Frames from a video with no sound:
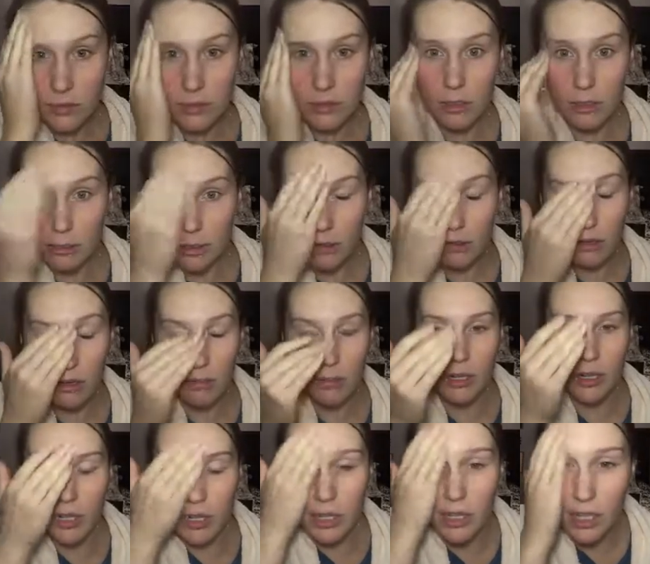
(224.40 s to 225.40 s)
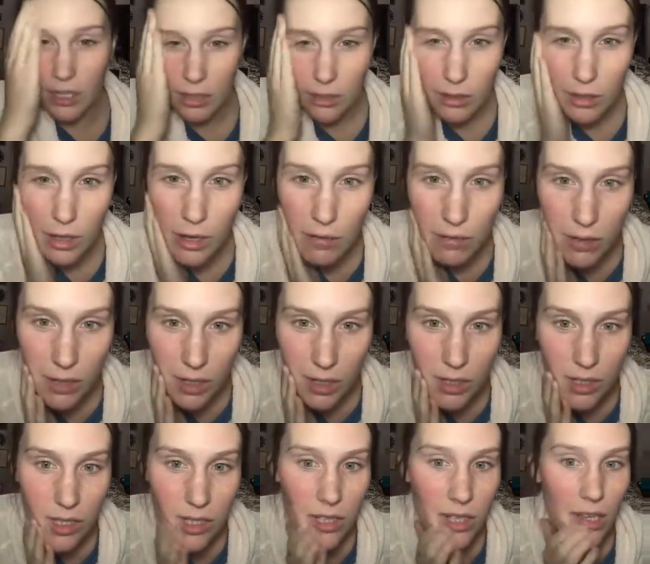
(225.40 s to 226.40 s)
So I'm going to rub in. I don't know if you
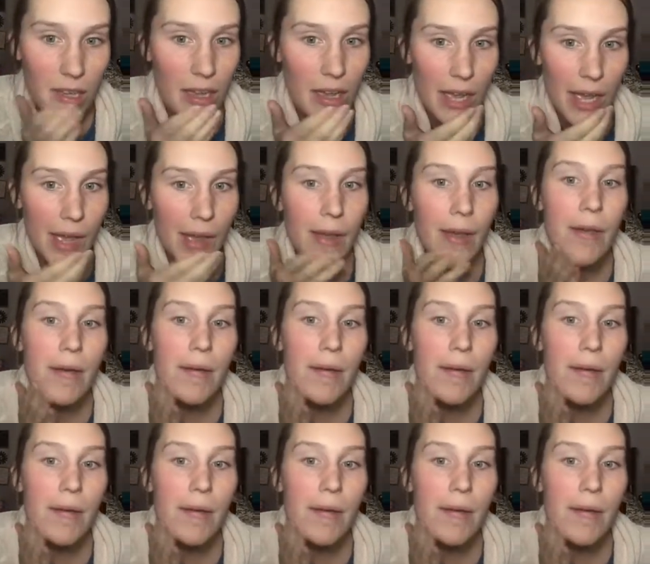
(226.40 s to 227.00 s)
can see it,